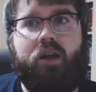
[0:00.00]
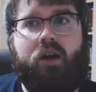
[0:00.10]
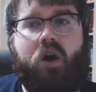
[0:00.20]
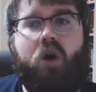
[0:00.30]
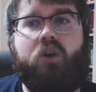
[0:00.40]

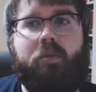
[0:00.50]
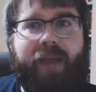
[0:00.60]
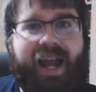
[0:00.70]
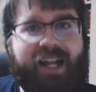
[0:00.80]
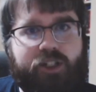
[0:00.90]
all the
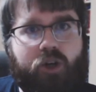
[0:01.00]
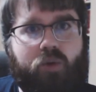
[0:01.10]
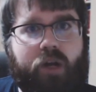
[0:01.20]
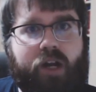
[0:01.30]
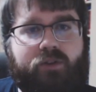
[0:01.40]
magic or
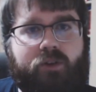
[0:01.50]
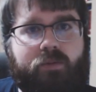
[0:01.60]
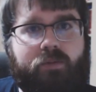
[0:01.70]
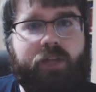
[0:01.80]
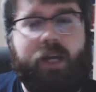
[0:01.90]
whatever
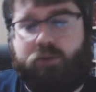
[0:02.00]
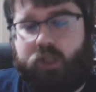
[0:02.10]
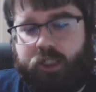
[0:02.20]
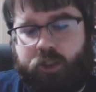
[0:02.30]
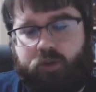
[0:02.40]
that
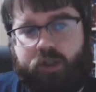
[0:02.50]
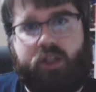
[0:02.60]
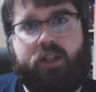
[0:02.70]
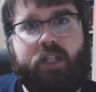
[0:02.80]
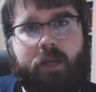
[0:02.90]
is
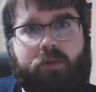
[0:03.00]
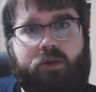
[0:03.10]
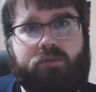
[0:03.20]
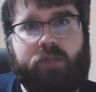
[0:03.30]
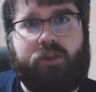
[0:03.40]
within the
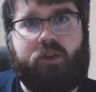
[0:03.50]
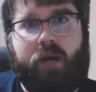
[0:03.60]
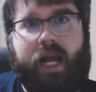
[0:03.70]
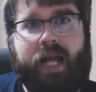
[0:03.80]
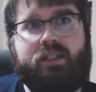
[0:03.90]
temple that they're
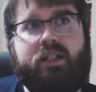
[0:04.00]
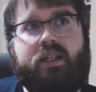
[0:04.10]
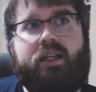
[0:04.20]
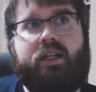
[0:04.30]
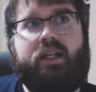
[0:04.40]
at
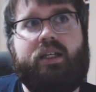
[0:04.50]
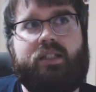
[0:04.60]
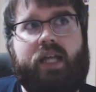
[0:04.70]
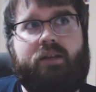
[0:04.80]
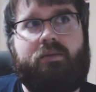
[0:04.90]
is
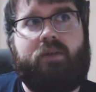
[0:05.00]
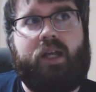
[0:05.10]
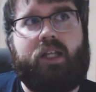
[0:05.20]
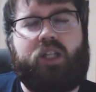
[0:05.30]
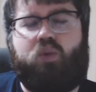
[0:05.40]
that.
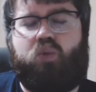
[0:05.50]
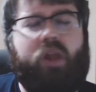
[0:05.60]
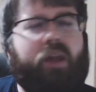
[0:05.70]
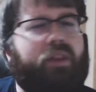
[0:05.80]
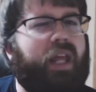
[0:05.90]
It's like
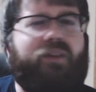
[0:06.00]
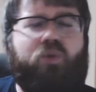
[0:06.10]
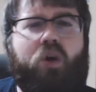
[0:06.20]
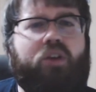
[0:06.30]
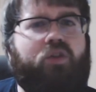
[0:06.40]
they have
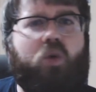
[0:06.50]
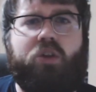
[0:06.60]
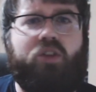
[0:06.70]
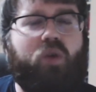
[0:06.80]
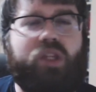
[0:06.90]

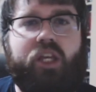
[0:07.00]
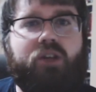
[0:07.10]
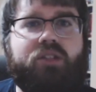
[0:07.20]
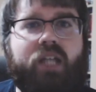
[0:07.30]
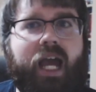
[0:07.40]
1/4 of what they
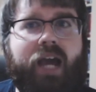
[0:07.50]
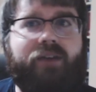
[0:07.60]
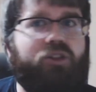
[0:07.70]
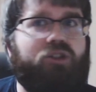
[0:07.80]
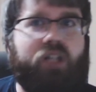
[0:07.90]
used to have.
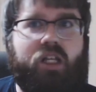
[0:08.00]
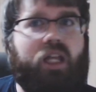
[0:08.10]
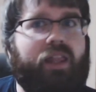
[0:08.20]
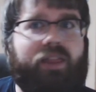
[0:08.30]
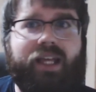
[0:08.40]
So there's like a
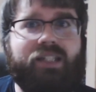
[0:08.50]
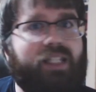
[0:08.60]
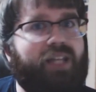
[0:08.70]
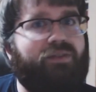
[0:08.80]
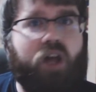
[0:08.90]
lot of things
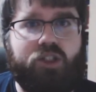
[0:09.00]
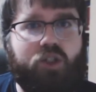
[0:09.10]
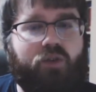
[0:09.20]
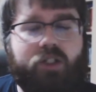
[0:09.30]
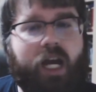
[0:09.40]
they've lost
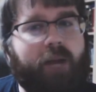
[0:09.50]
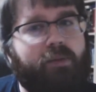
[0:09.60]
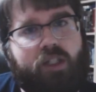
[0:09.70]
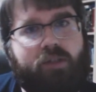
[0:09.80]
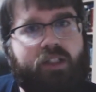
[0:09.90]
over time or
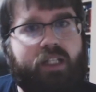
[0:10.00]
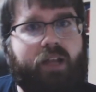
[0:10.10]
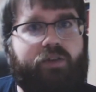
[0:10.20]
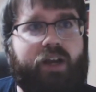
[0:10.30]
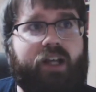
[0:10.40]
something to that
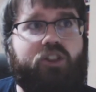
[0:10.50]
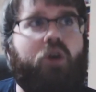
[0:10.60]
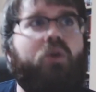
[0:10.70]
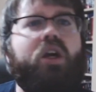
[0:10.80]
effect. So